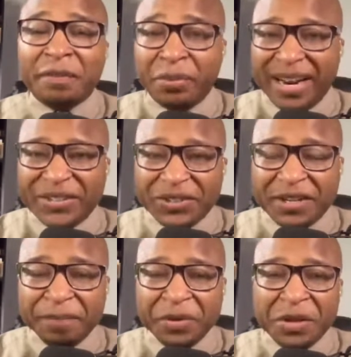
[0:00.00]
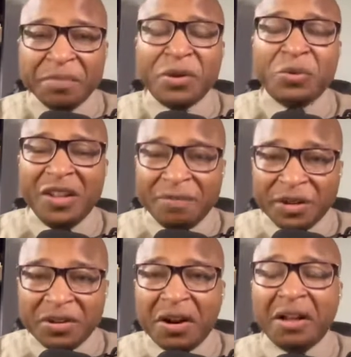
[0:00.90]
of pressing, but we've
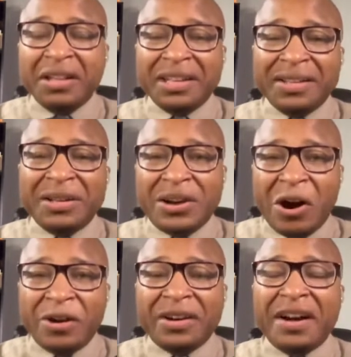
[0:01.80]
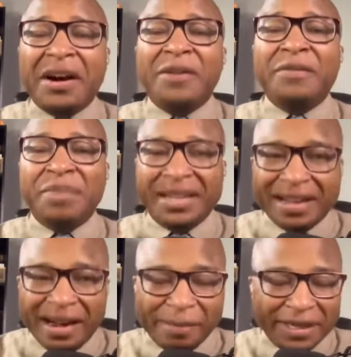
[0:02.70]
been calling it the garden of
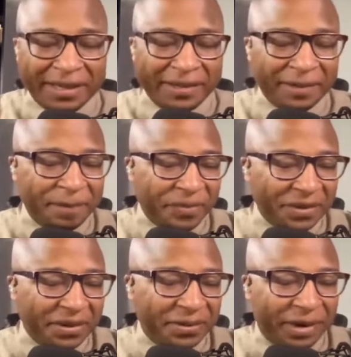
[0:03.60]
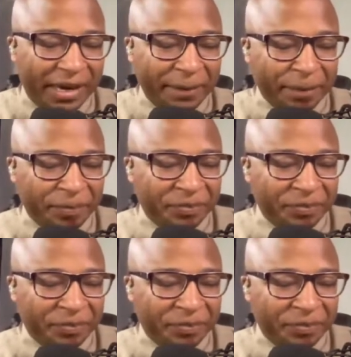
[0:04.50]
becoming. All right.